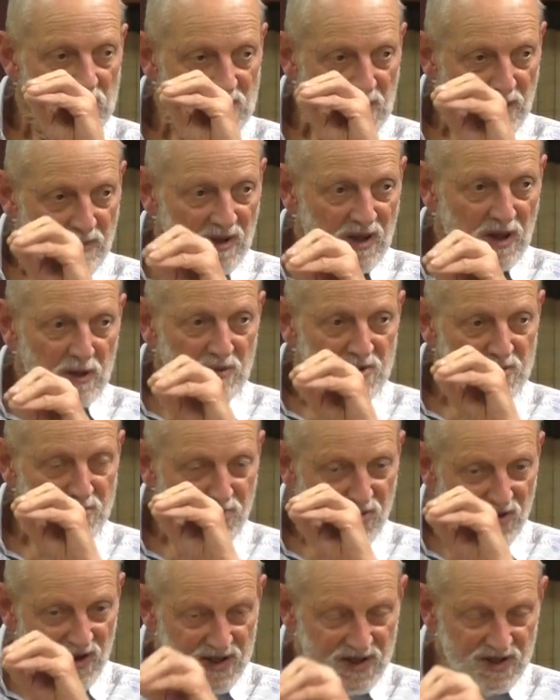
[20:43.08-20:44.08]
something that was
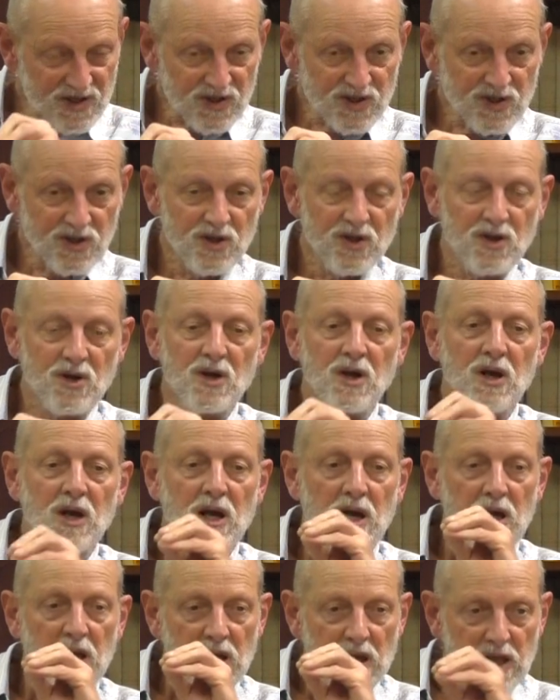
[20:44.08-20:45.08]
present
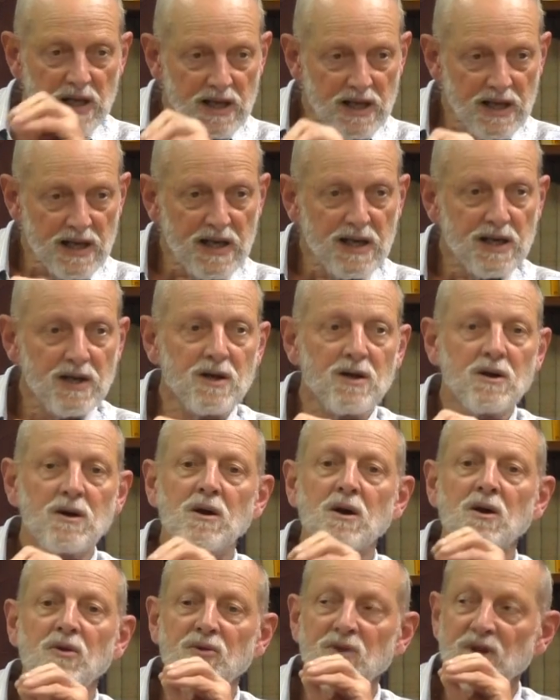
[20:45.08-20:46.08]

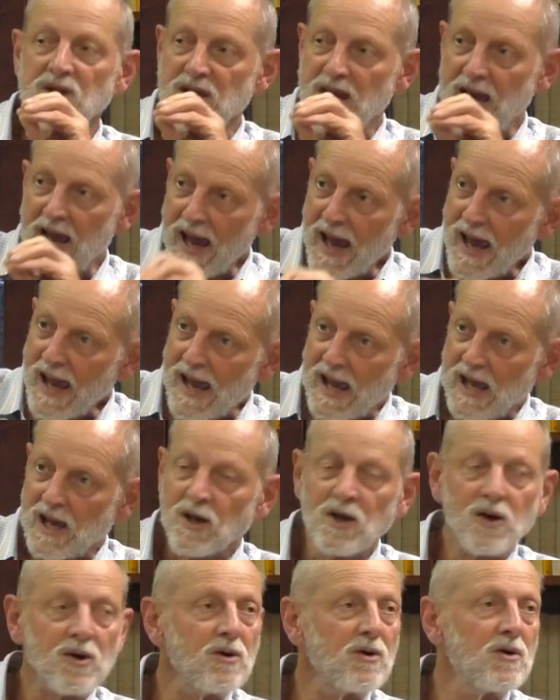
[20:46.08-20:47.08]
in the
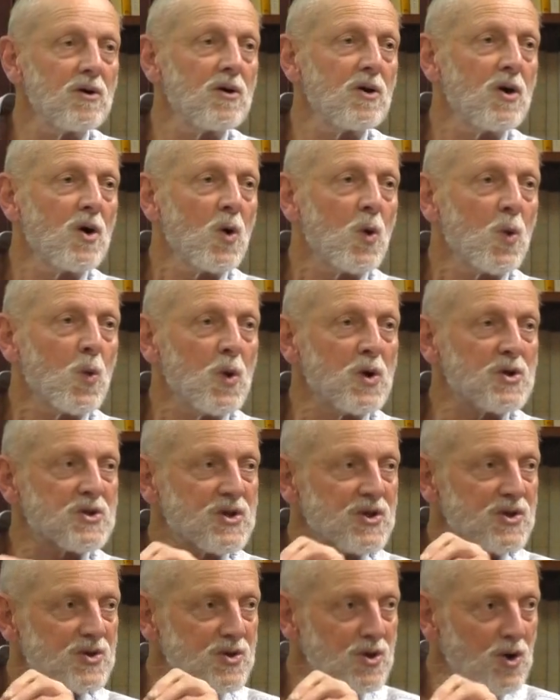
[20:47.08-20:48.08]
egg
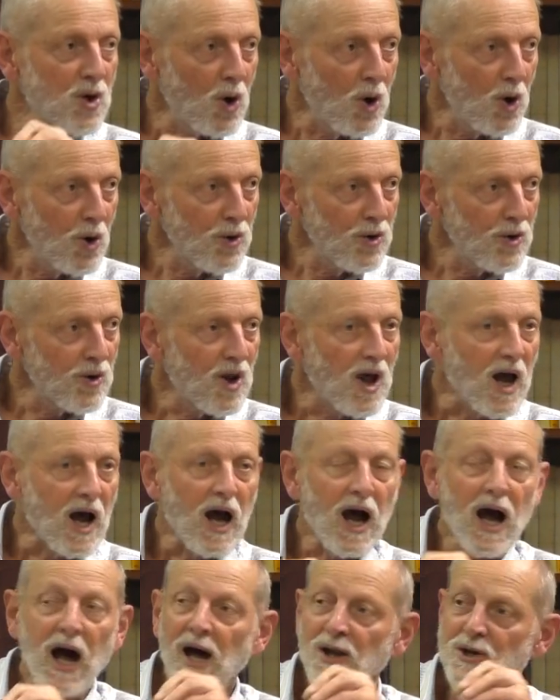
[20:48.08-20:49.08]
which has gone
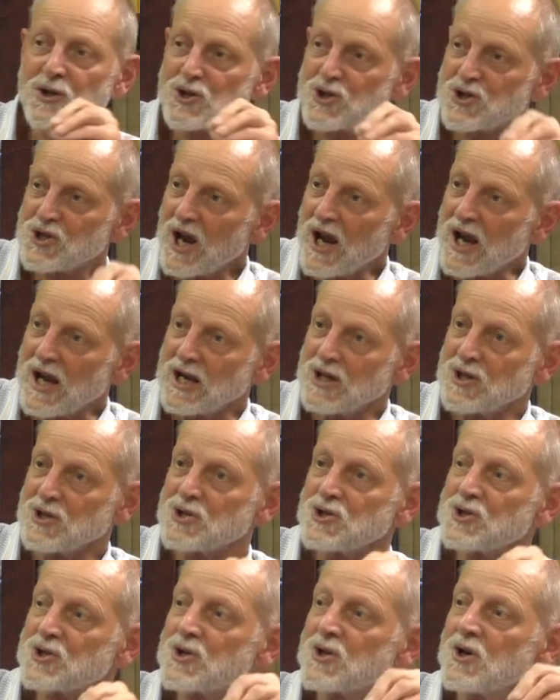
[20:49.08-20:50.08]

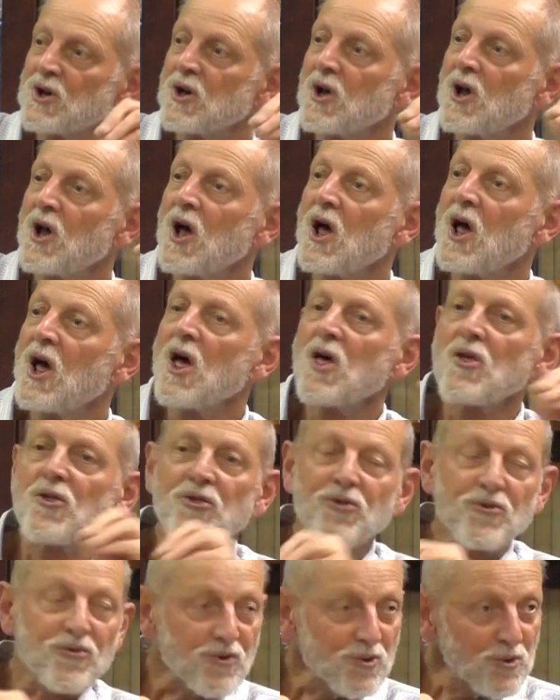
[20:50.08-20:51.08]
unchanged
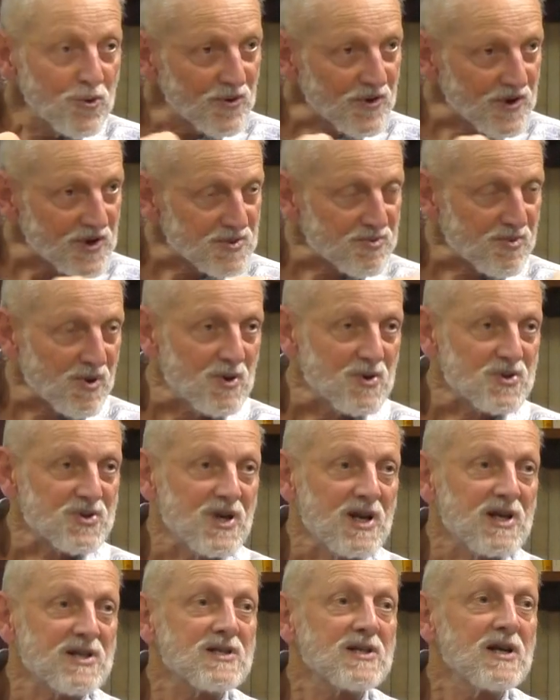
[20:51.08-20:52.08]
through this
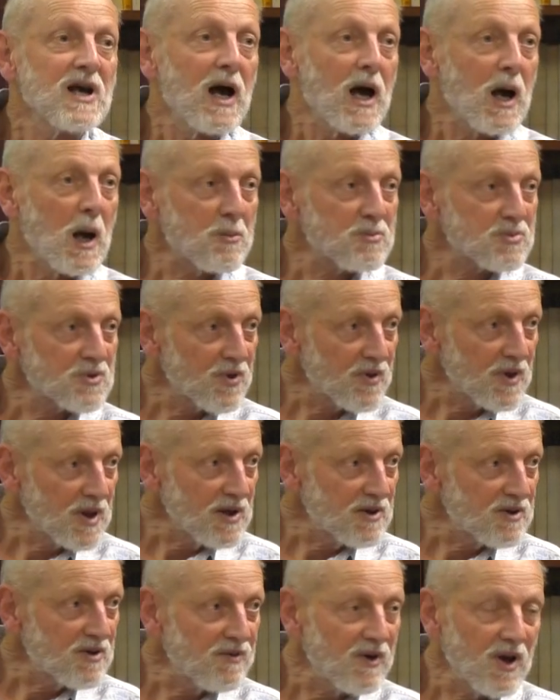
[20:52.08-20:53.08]
process up to
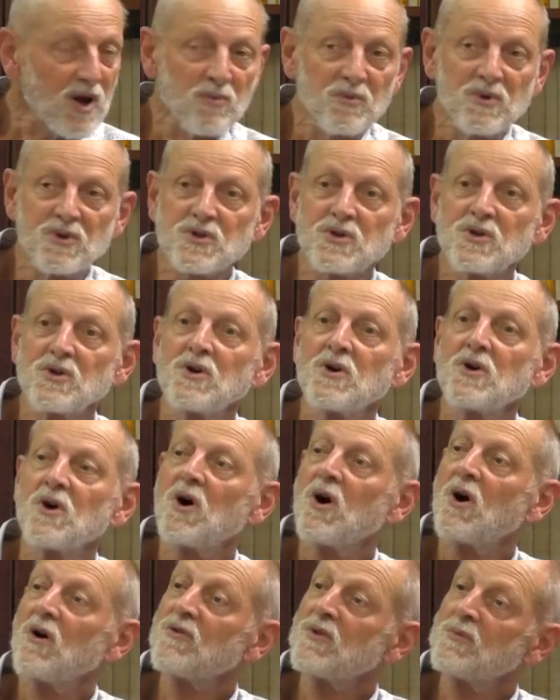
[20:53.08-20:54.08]
the development
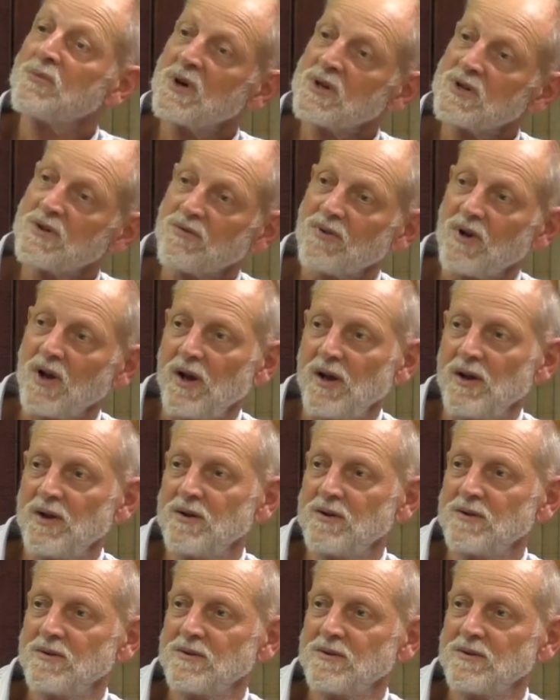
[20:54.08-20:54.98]
of the butterfly.